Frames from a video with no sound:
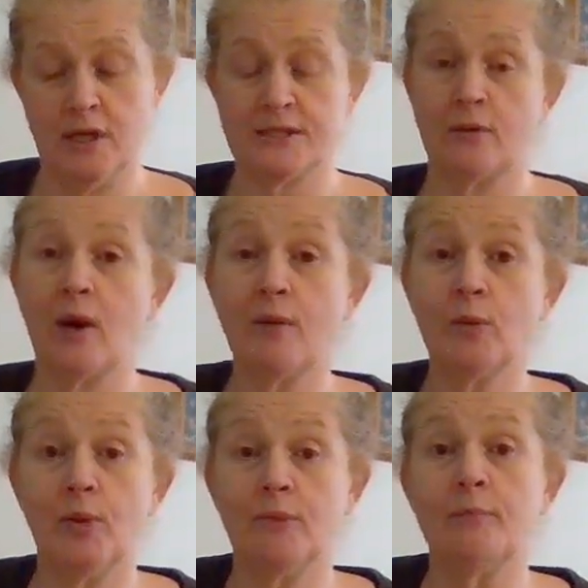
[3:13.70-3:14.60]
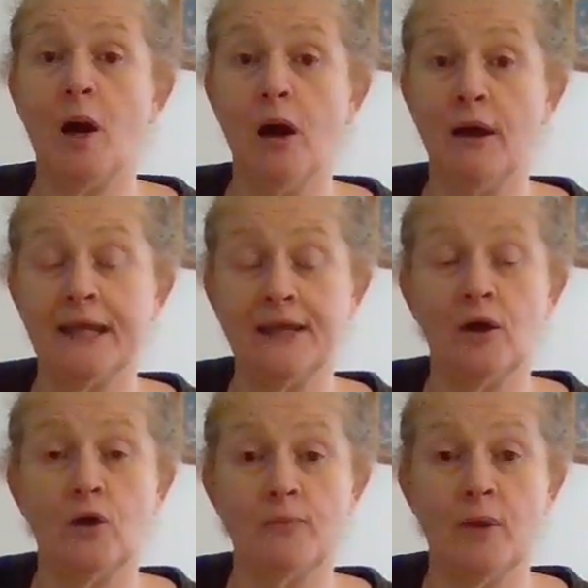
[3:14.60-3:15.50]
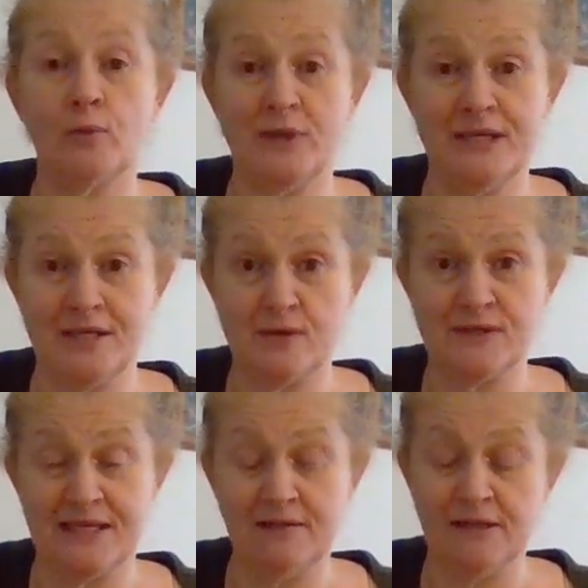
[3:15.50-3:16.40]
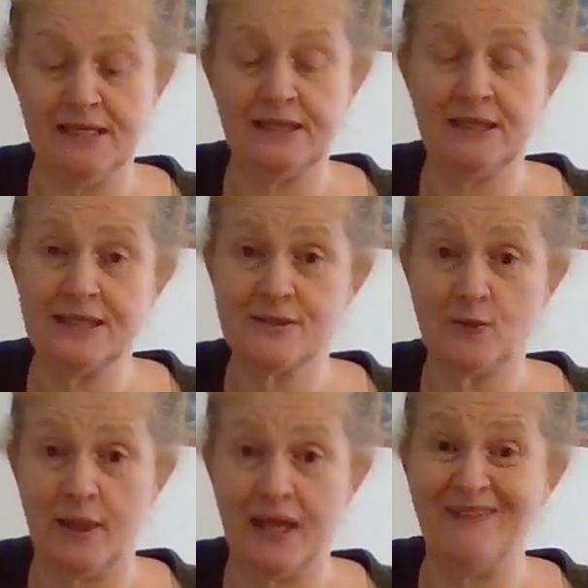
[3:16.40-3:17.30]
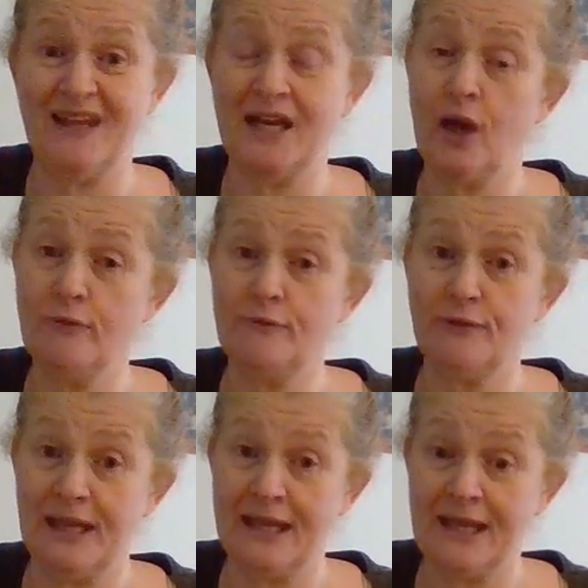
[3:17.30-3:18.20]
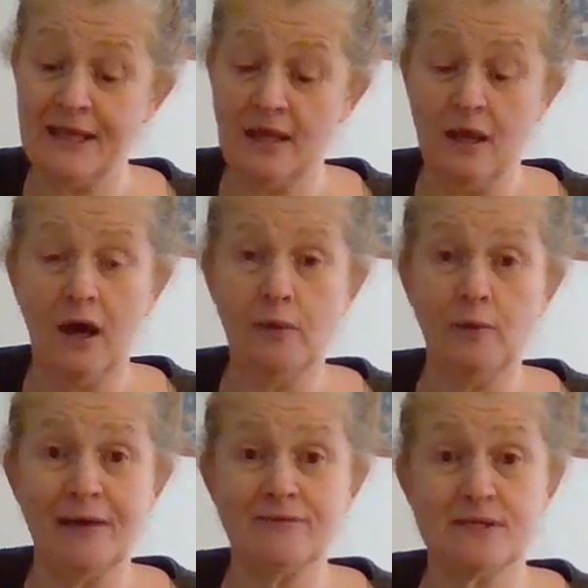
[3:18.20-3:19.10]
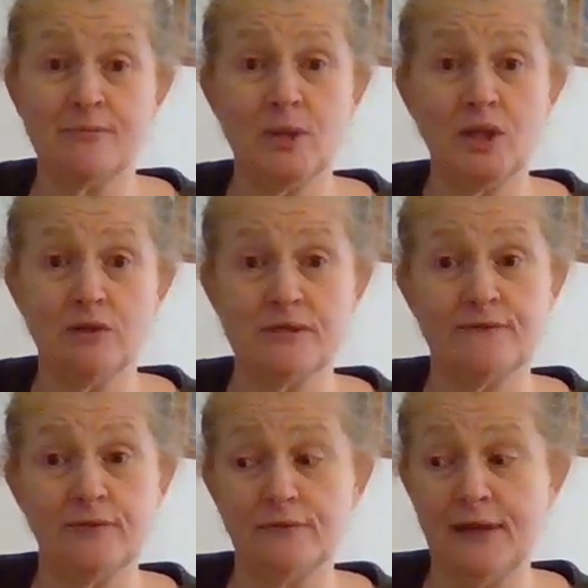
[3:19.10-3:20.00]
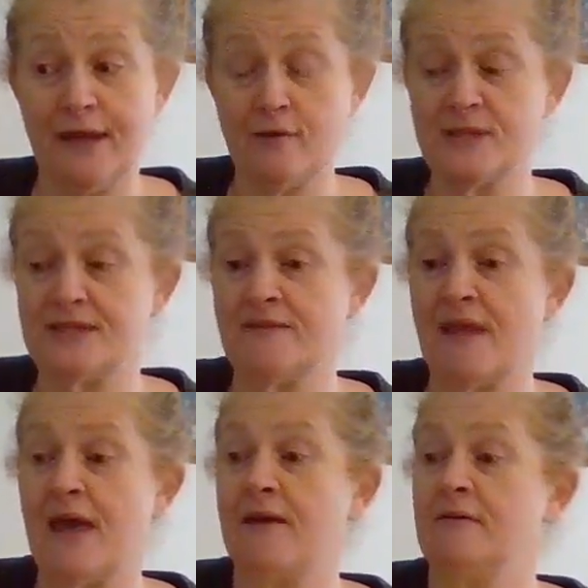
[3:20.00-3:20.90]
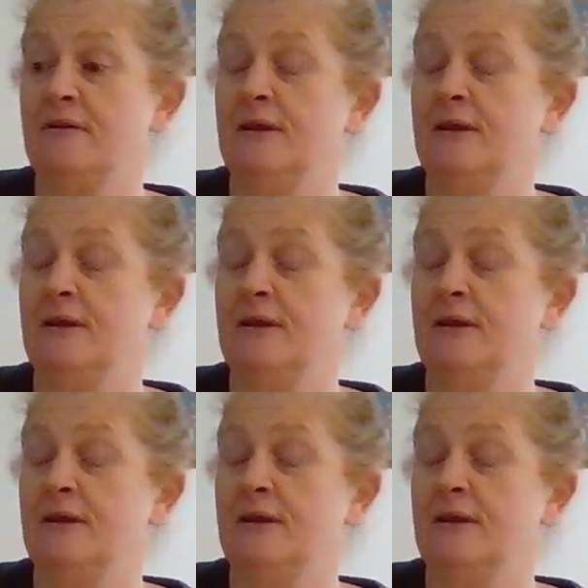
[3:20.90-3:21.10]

So I will put mine on my windowsill in a little bit, and then hopefully I will have some beautiful flowers in there.